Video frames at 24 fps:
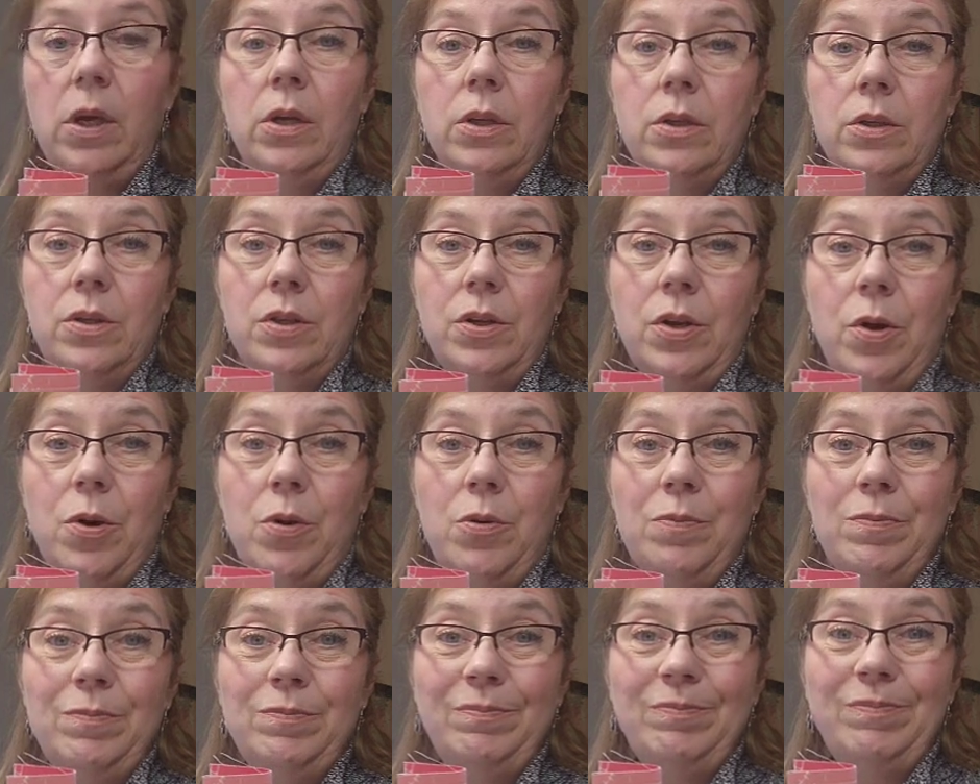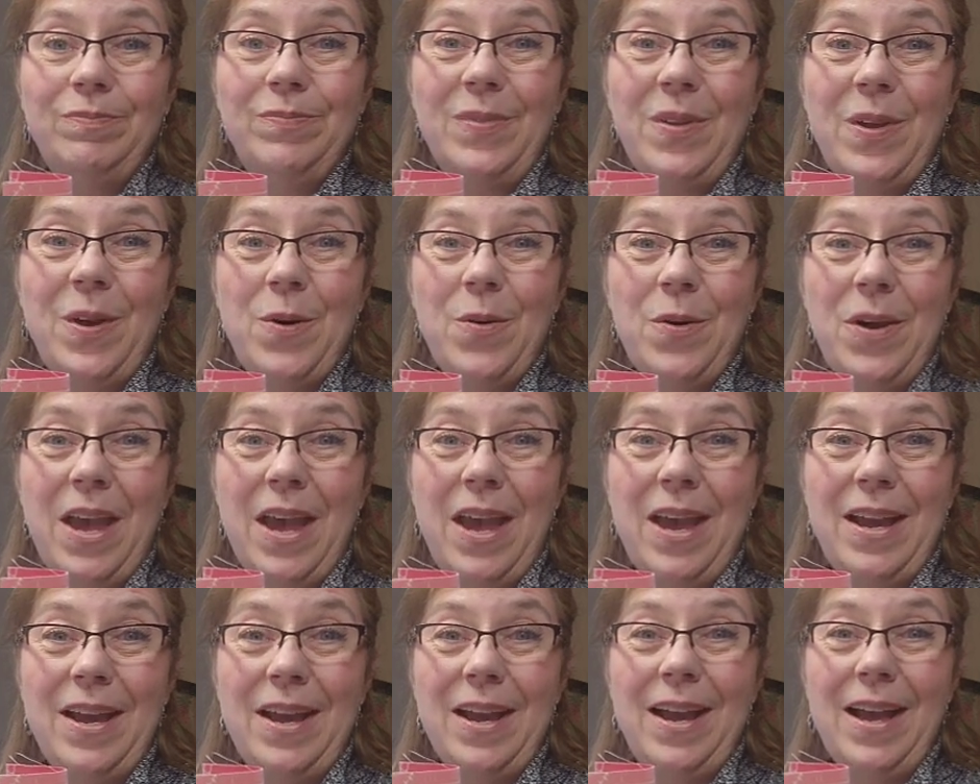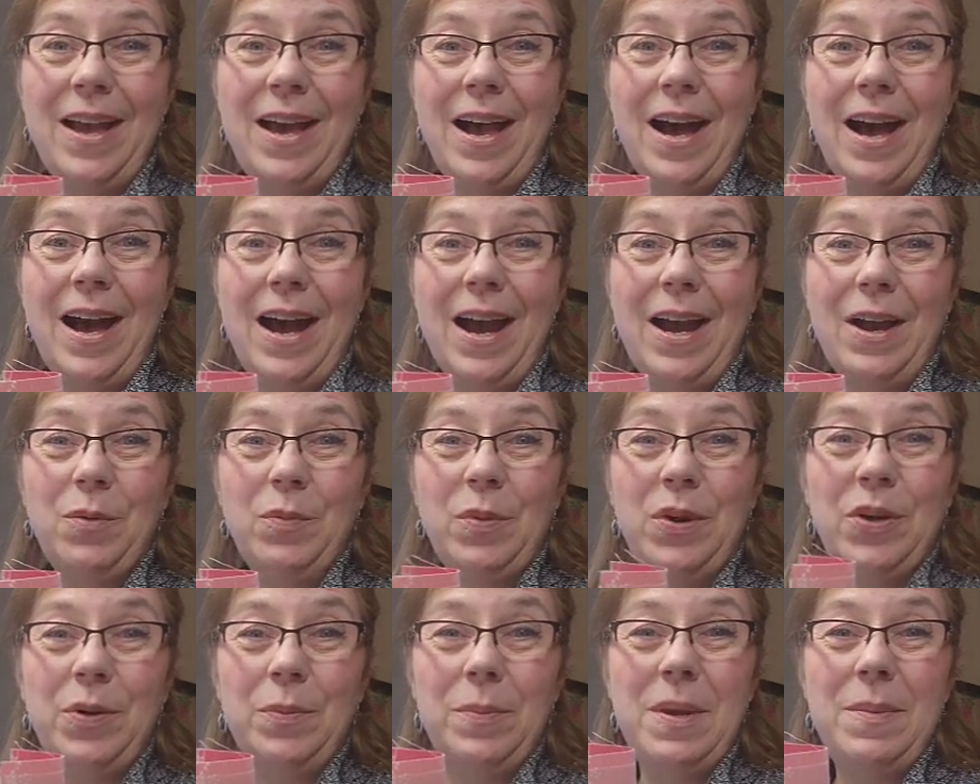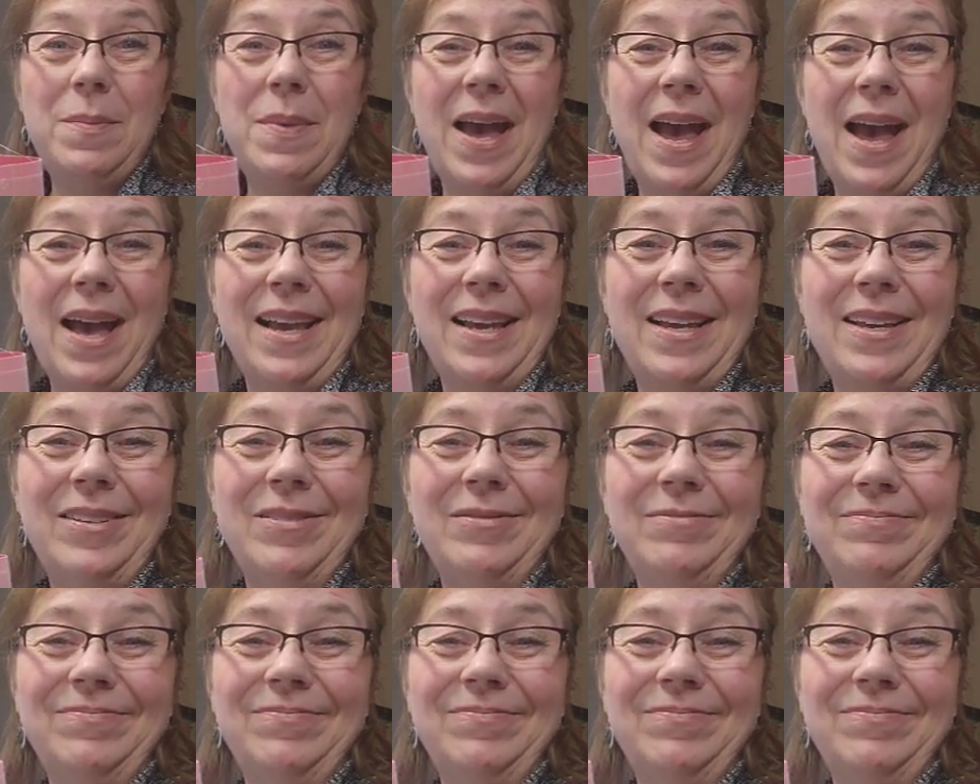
So, okay, I will be back.